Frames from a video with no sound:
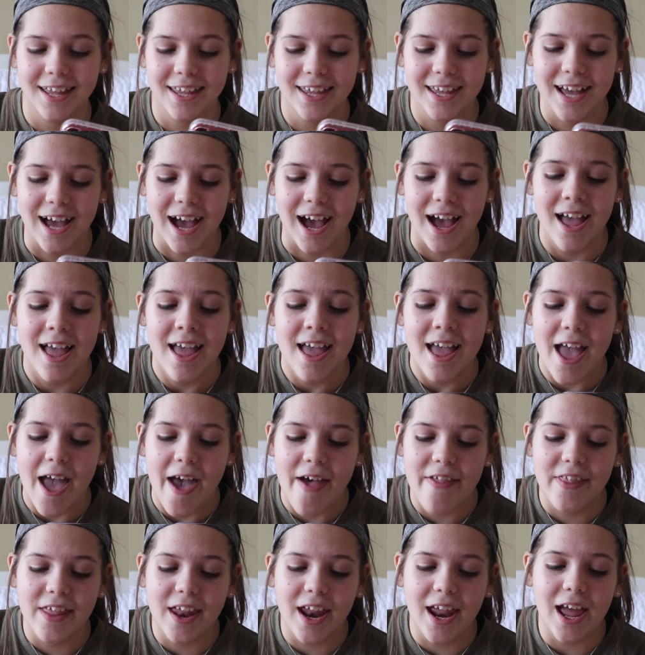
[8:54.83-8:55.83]
Yeah.
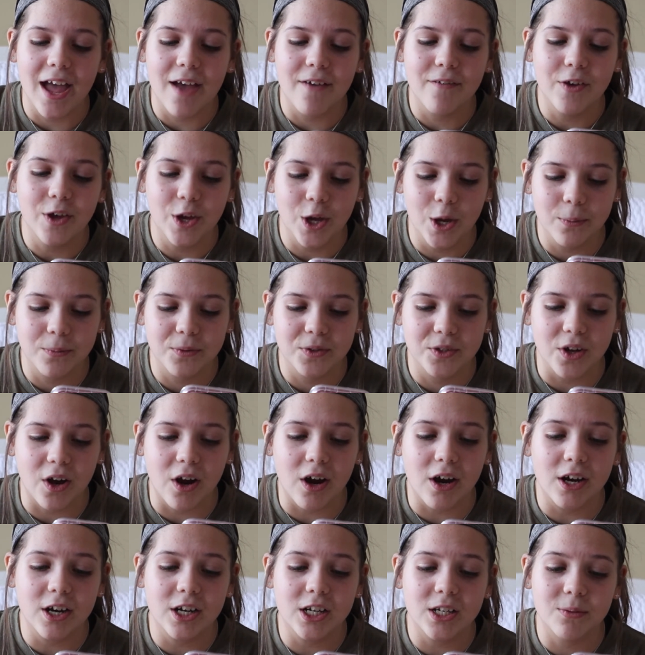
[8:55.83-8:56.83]
And then I have Hoop
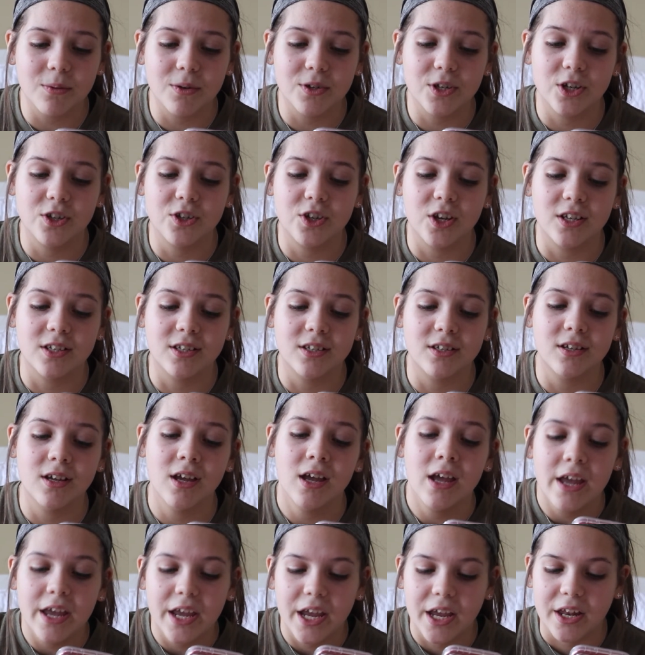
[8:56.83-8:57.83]
Stars, which is just,
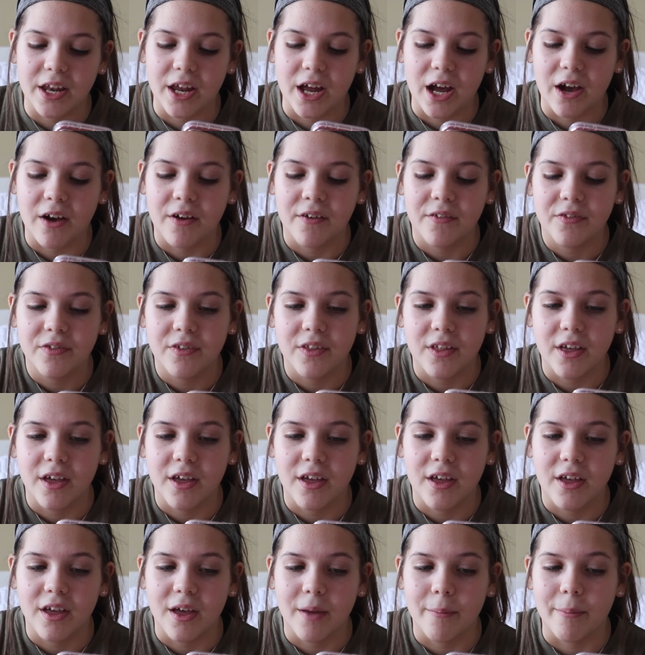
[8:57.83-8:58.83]
you know,
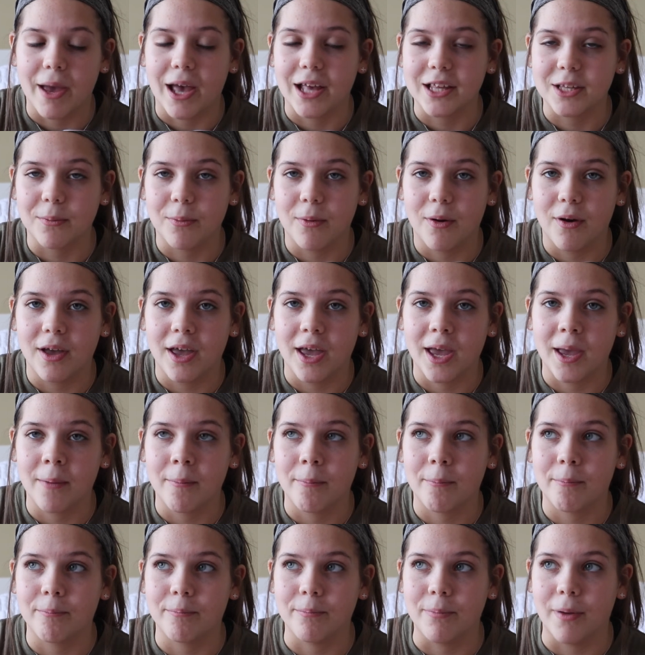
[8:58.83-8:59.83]
a basketball
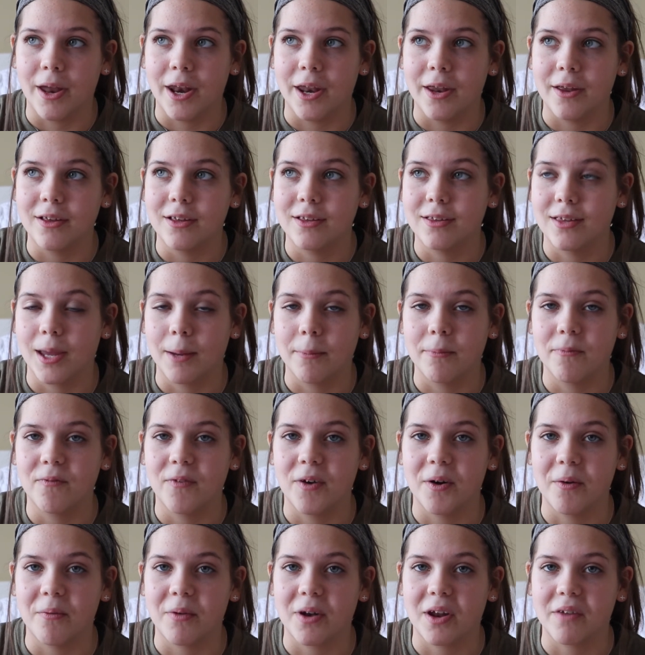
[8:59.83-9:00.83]
game, but it seemed
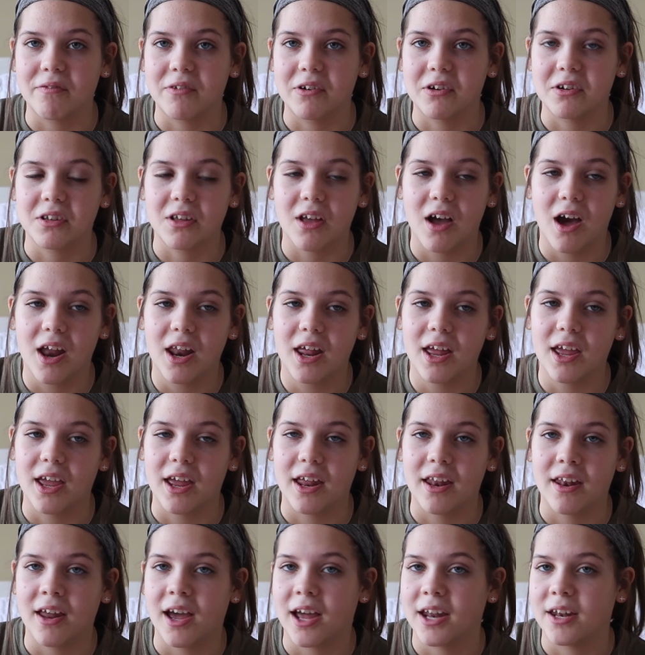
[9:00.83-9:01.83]
fun when I first got it,
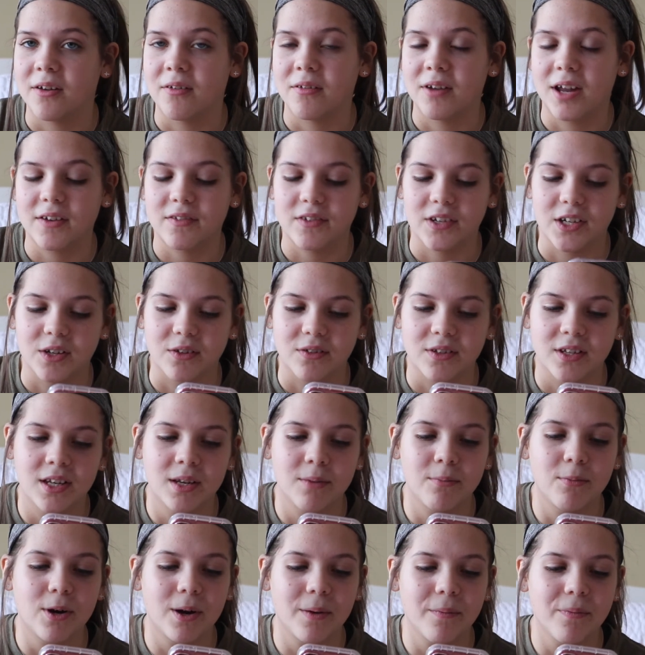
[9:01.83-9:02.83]
and I don't ever use it
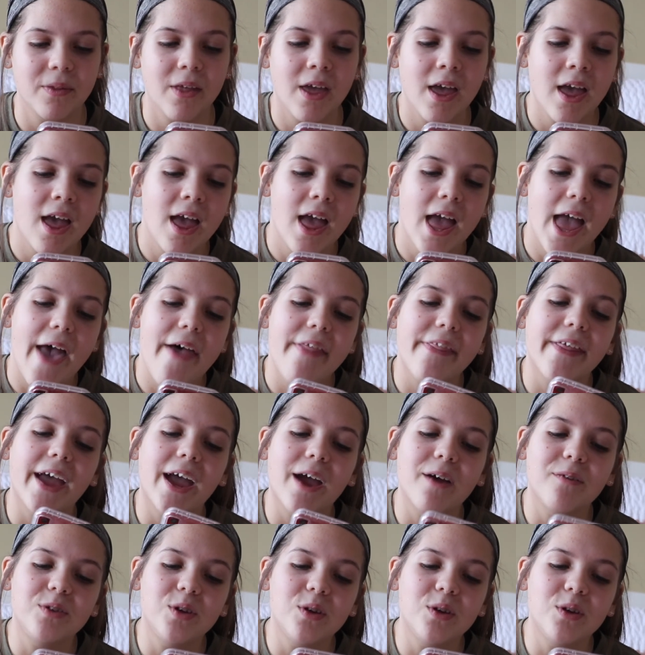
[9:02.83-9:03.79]
anymore. And then I have